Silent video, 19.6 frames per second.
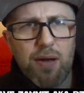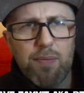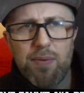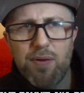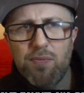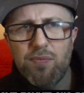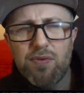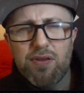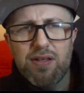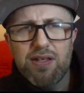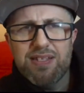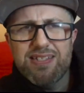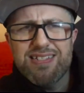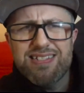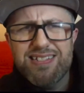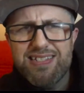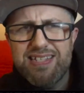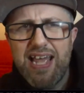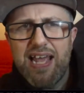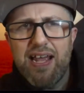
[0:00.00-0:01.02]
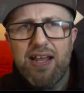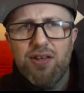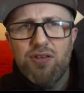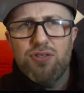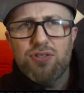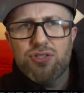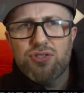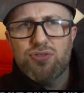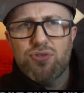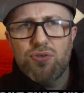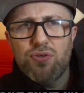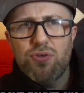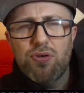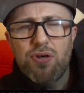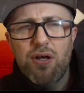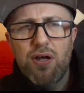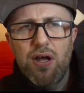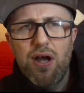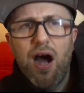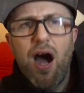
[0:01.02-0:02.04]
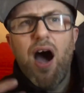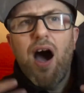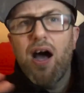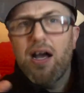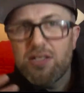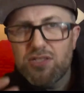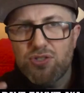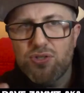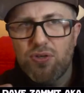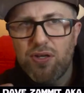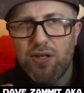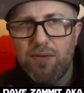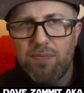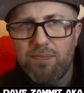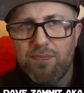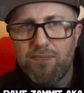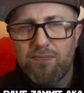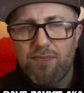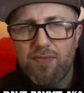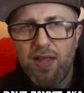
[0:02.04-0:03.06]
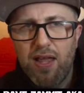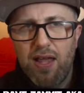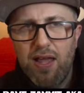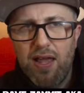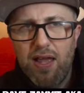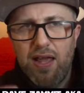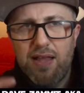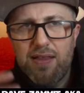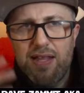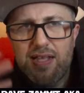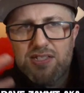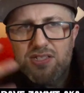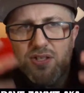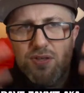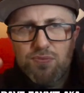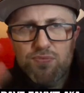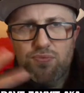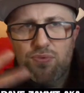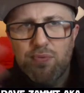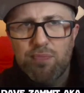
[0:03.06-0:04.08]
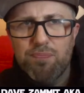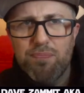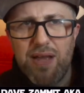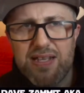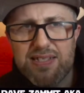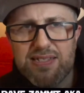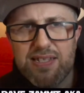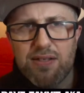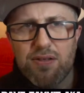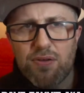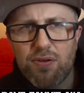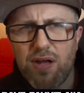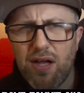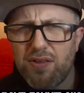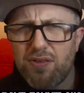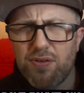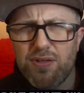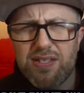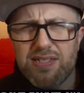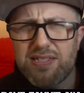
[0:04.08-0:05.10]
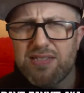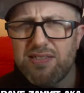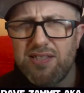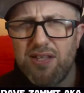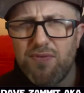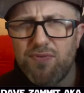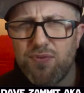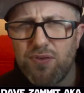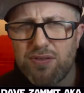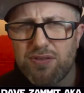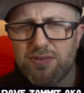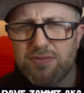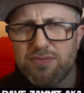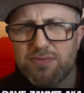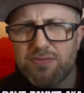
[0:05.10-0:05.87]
I mean, the second I saw him in that sort of real messy look, I thought, this is different.